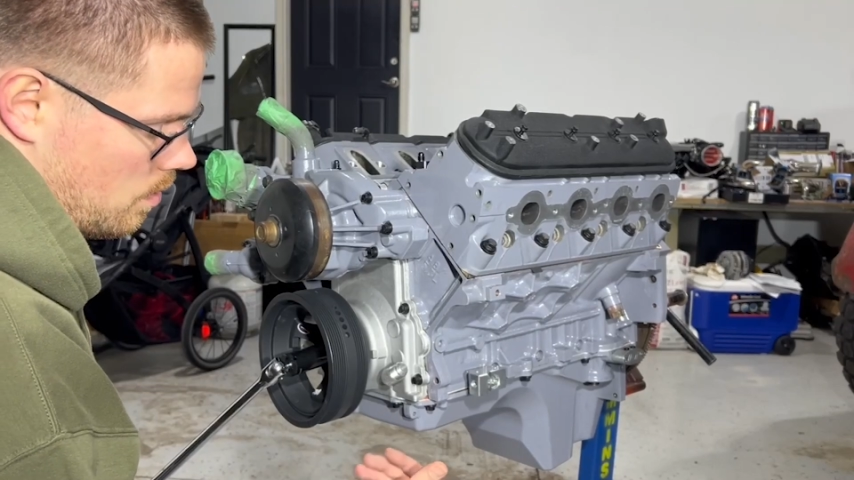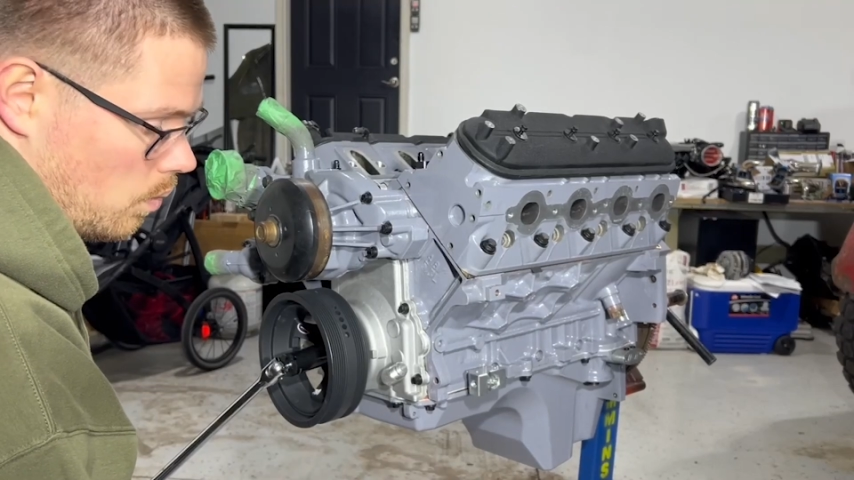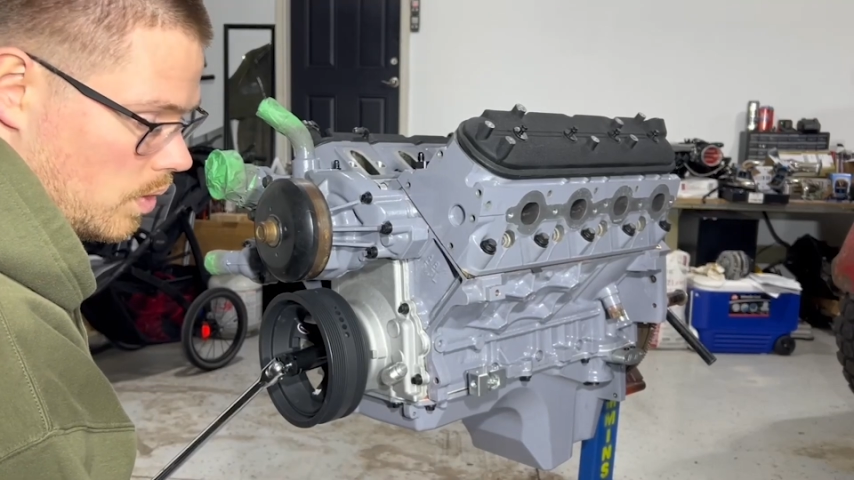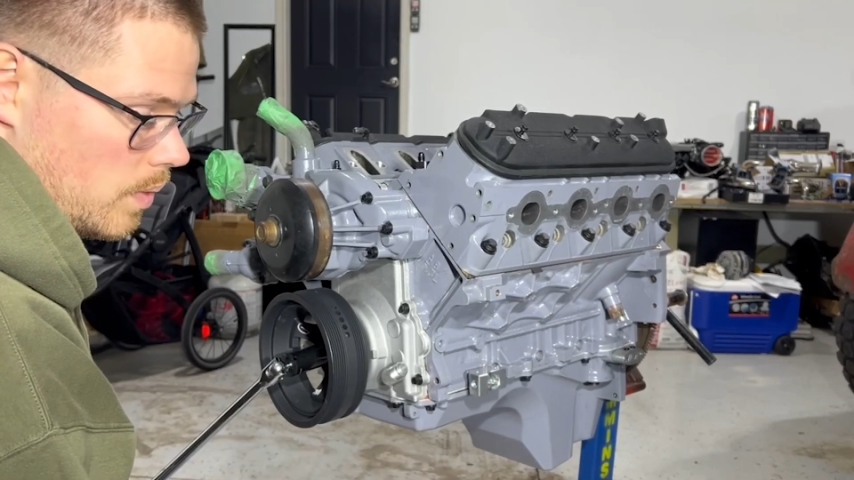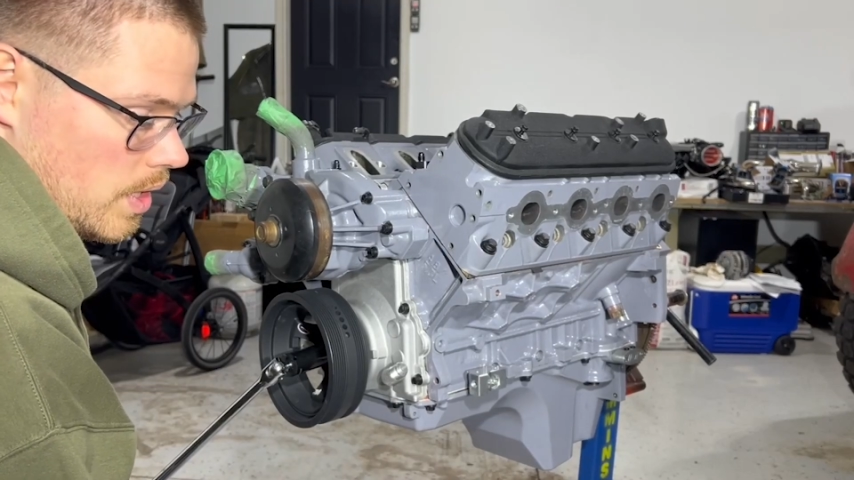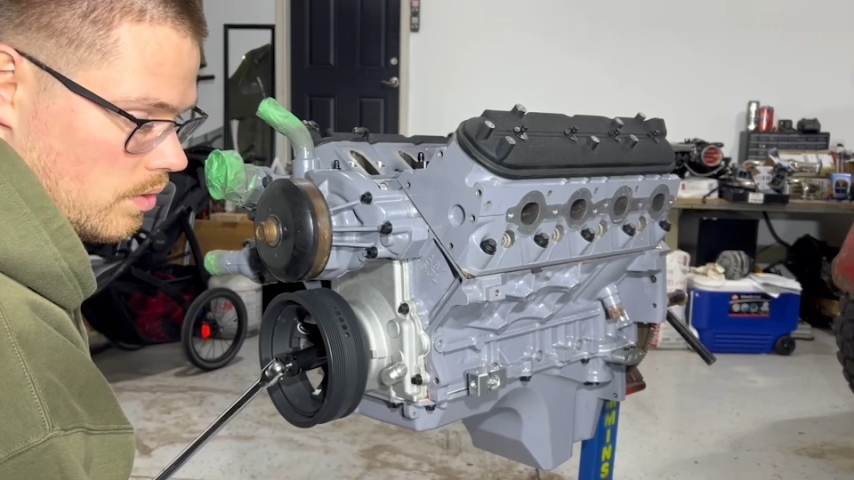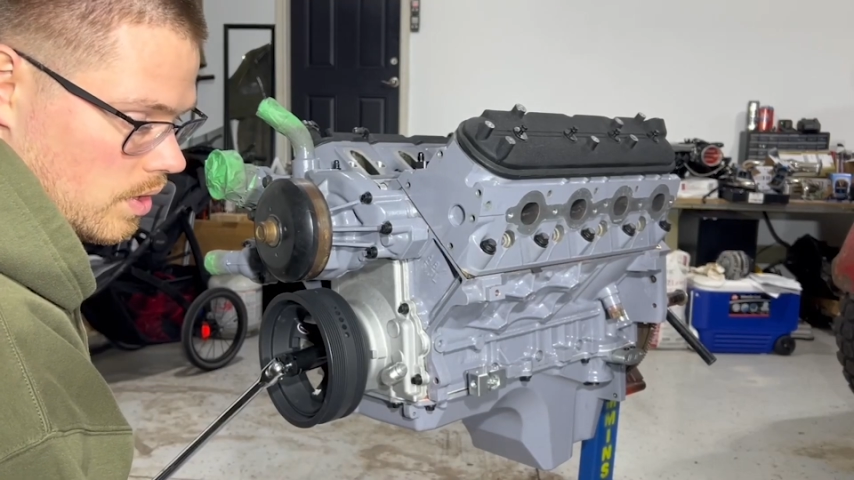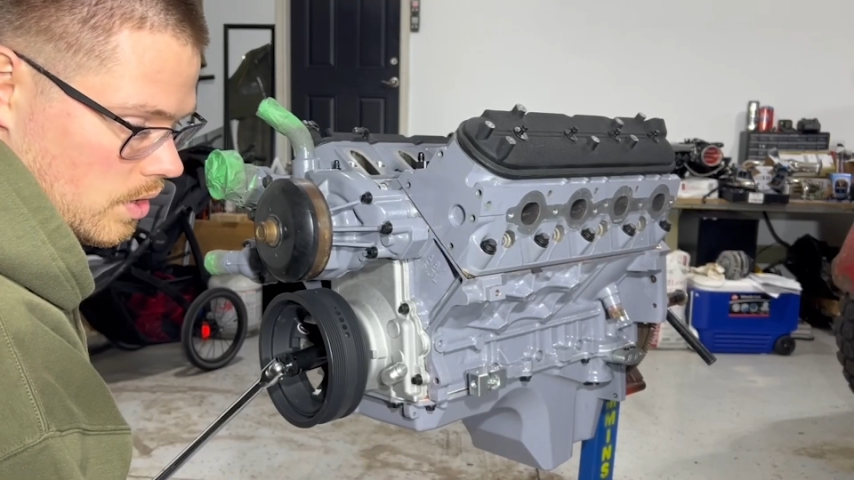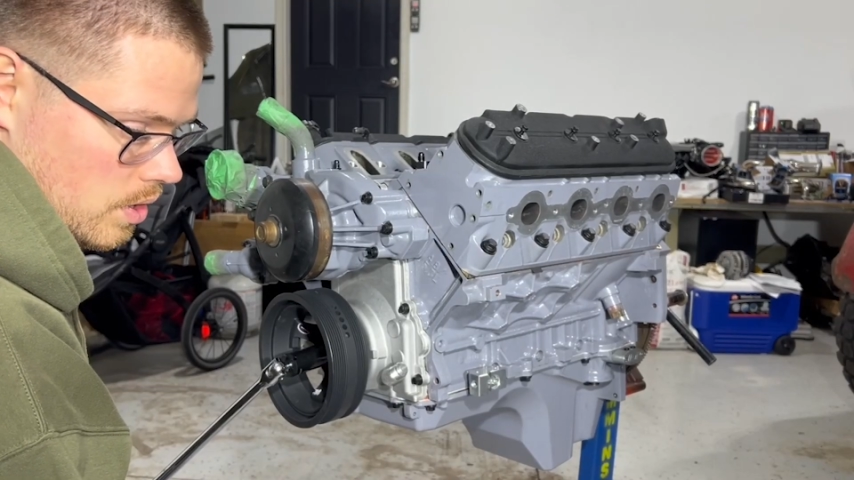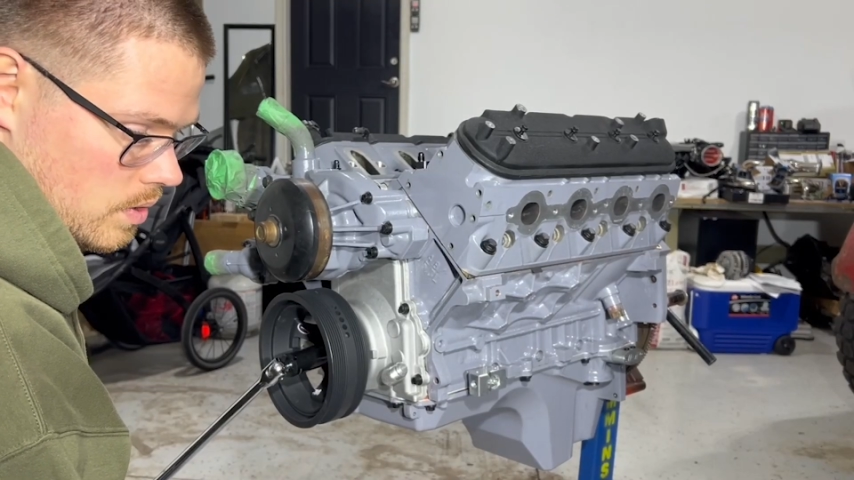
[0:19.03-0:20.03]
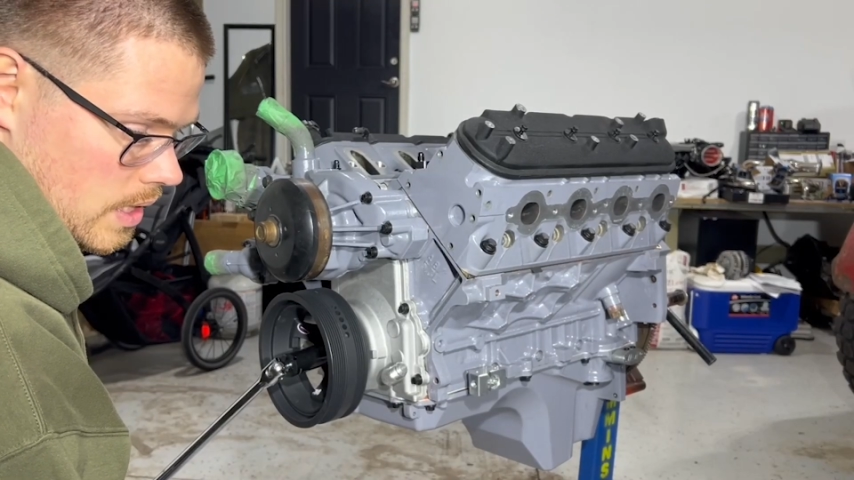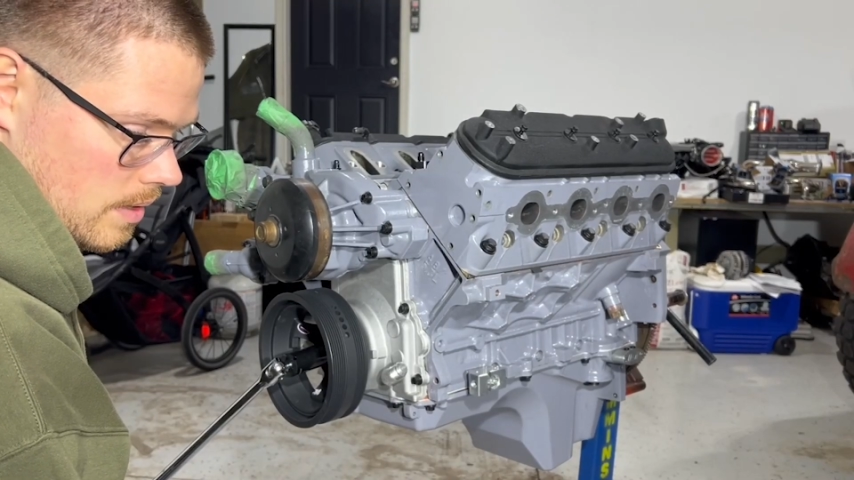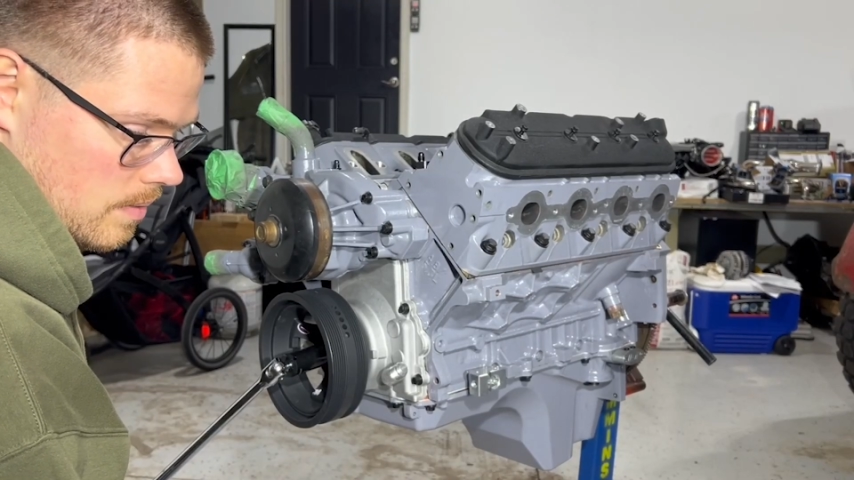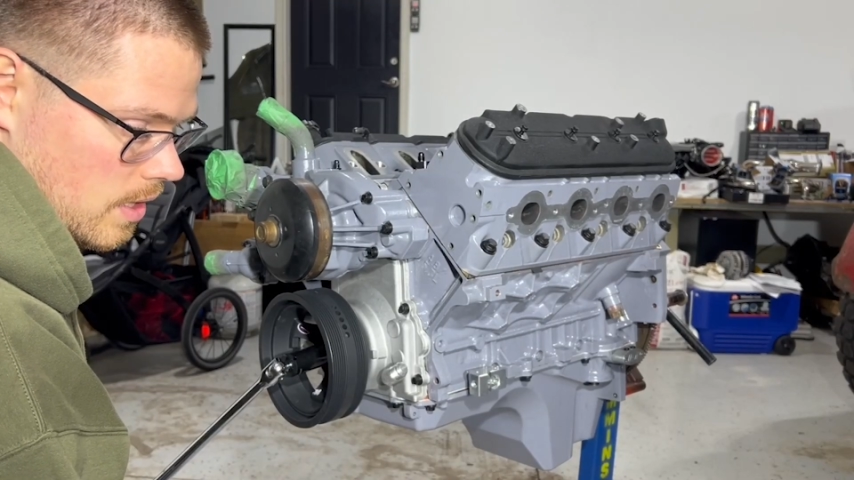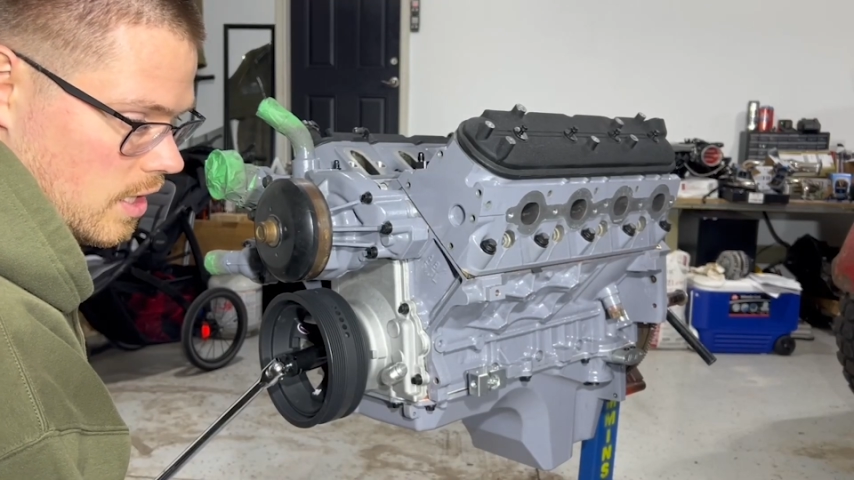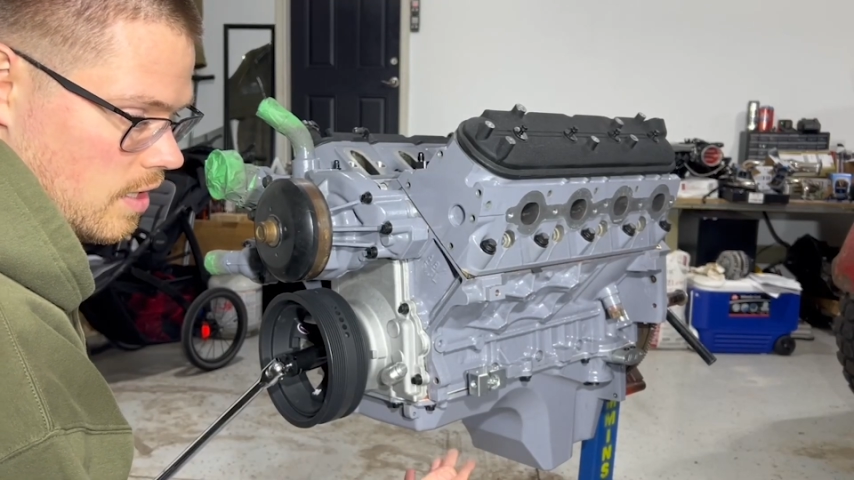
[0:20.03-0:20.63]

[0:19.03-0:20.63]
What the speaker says: One way you can do it,